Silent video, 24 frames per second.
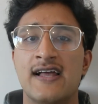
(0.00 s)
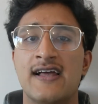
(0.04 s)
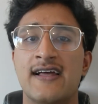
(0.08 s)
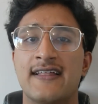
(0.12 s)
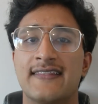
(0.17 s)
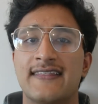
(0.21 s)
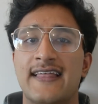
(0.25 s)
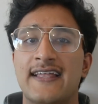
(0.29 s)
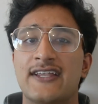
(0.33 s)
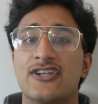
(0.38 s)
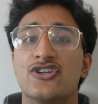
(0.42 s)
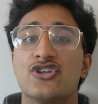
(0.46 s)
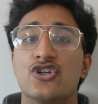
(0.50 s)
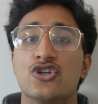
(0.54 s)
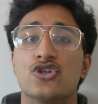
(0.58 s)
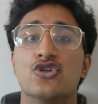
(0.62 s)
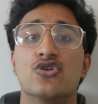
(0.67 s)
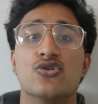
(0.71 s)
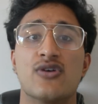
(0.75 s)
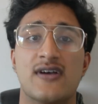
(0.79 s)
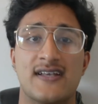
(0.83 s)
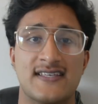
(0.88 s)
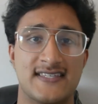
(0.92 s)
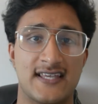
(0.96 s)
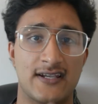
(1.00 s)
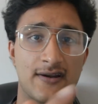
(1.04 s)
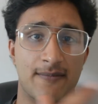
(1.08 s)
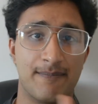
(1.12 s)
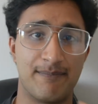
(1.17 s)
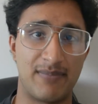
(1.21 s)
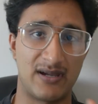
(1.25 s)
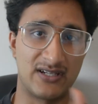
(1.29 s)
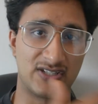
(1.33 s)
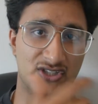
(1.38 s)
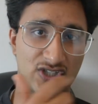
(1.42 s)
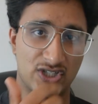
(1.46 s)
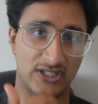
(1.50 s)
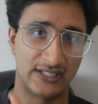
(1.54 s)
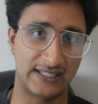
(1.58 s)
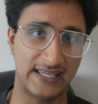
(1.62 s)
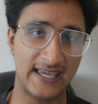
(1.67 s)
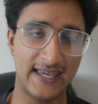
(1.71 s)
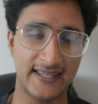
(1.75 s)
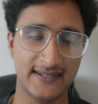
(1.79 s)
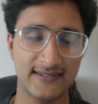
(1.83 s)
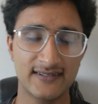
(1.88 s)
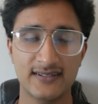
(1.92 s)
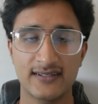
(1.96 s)
then you do a set of bench
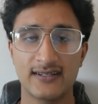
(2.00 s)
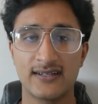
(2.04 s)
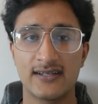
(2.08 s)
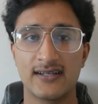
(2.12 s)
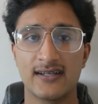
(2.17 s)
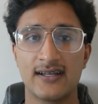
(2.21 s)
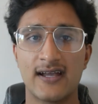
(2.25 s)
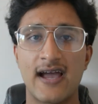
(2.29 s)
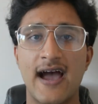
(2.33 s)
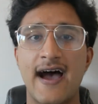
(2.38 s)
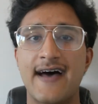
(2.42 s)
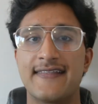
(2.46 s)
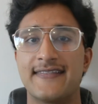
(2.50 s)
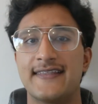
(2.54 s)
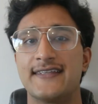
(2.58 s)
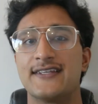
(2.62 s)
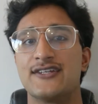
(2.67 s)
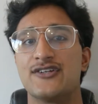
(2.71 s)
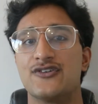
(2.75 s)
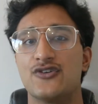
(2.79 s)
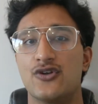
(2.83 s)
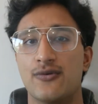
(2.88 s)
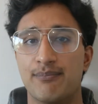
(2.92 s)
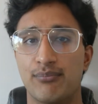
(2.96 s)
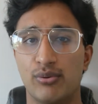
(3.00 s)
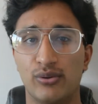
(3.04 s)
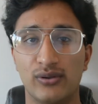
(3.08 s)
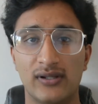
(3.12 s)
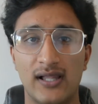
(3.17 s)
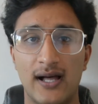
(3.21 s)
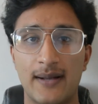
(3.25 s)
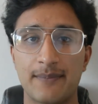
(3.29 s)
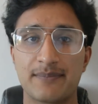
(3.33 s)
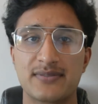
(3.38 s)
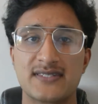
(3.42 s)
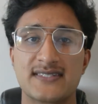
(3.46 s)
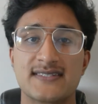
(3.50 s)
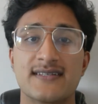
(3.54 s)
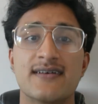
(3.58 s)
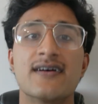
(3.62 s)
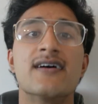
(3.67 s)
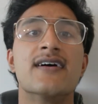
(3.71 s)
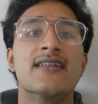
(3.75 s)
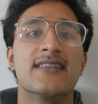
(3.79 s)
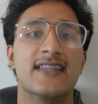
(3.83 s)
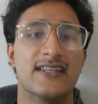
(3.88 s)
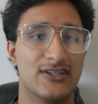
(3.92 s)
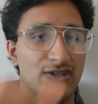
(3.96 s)
again, and then you do pull-ups,
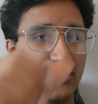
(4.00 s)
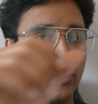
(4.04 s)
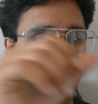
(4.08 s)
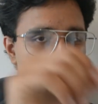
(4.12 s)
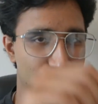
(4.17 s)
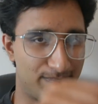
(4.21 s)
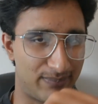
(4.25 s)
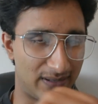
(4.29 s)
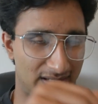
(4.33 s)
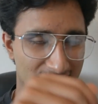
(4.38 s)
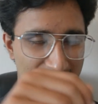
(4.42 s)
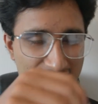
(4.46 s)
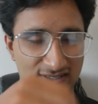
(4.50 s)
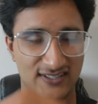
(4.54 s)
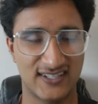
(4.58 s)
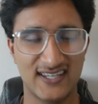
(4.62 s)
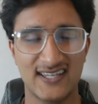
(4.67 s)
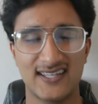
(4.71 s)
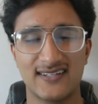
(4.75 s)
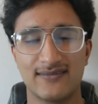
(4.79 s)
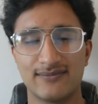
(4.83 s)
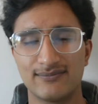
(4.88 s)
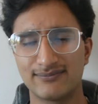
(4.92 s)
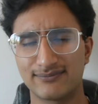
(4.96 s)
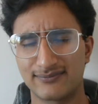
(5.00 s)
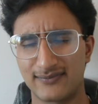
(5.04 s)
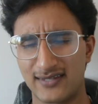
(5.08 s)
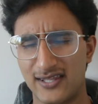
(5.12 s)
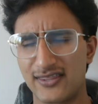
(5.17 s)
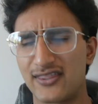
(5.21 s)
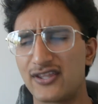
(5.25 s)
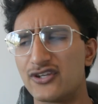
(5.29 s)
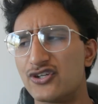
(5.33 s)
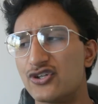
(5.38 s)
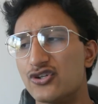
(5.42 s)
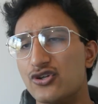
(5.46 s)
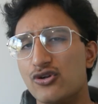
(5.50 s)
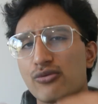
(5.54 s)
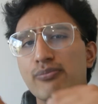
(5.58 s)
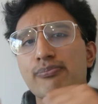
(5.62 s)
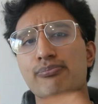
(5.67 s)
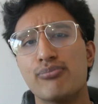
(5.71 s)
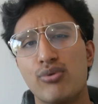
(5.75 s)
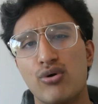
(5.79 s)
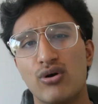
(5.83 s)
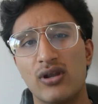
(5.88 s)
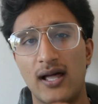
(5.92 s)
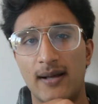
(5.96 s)
then you do bench again, then you do
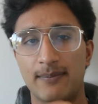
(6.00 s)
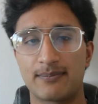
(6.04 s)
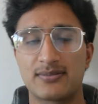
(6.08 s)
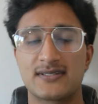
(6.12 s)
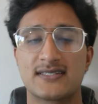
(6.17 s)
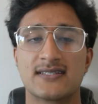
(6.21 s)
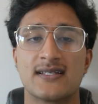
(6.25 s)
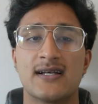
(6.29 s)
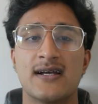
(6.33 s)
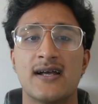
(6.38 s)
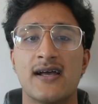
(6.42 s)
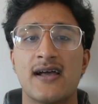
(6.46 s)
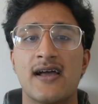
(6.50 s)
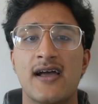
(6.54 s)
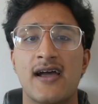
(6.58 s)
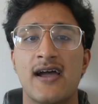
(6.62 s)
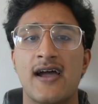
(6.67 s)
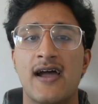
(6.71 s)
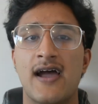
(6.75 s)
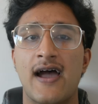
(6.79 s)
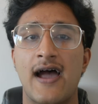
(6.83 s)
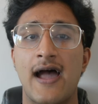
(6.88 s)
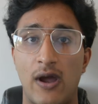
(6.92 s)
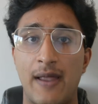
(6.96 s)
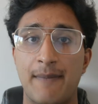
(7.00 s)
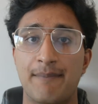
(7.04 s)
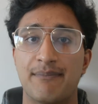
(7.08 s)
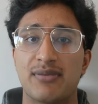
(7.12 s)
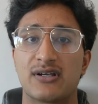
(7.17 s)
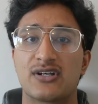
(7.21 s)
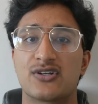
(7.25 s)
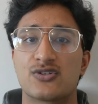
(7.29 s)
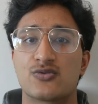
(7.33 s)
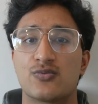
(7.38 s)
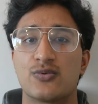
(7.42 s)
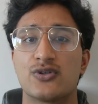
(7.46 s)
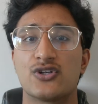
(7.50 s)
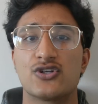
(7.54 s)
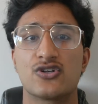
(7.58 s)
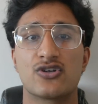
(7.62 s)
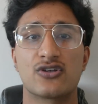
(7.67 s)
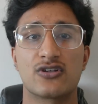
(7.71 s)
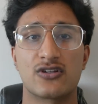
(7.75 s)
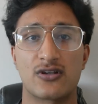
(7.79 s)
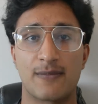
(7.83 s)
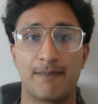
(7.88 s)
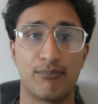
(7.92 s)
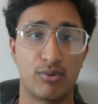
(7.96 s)
pull-ups. And because when you're
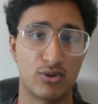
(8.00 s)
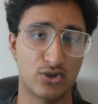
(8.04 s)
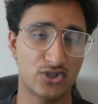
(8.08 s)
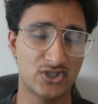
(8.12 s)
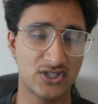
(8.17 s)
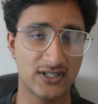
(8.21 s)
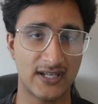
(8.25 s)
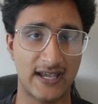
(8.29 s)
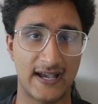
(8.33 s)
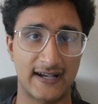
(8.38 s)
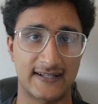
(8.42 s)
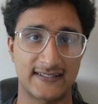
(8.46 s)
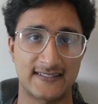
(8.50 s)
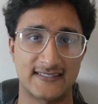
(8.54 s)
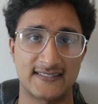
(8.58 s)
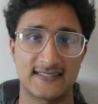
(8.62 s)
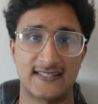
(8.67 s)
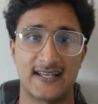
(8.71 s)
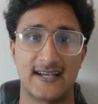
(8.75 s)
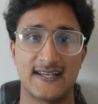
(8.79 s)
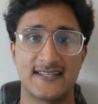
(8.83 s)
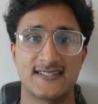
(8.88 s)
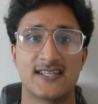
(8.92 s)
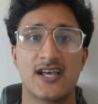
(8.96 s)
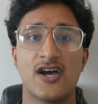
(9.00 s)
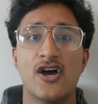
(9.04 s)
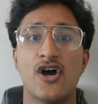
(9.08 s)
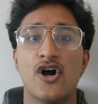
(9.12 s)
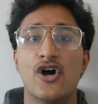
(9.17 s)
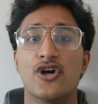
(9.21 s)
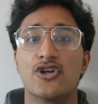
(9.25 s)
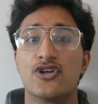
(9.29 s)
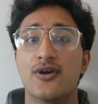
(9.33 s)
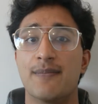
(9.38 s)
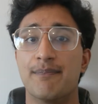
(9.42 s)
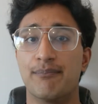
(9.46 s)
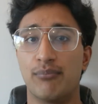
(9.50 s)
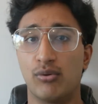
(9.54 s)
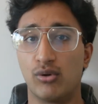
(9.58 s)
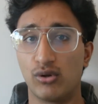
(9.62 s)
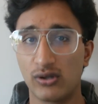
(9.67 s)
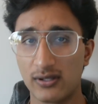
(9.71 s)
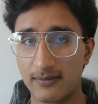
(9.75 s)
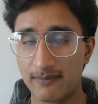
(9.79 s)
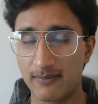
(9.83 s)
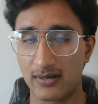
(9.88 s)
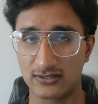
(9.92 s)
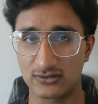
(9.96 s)
doing your pushing exercise, your
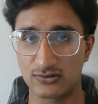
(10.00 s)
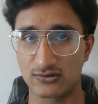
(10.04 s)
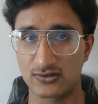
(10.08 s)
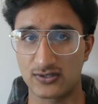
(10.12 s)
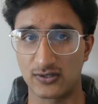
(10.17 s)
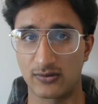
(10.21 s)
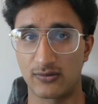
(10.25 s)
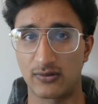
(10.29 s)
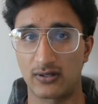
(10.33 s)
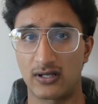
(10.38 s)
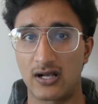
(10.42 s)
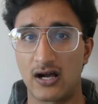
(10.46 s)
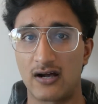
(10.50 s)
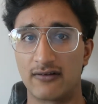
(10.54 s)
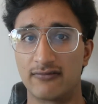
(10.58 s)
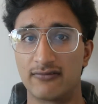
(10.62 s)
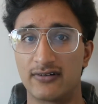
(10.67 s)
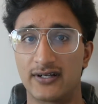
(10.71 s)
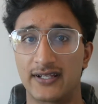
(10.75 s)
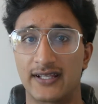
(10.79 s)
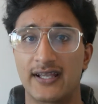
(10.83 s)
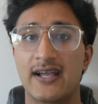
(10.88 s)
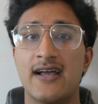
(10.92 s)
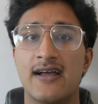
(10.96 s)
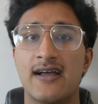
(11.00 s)
pulling muscles are recovering,